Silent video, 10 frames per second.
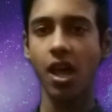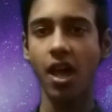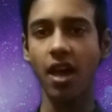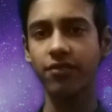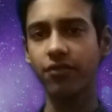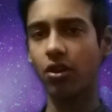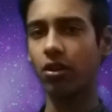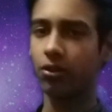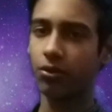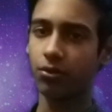As we all
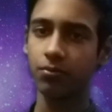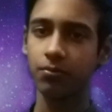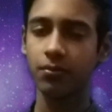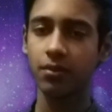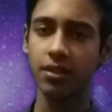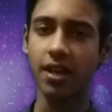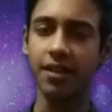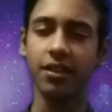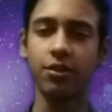know that the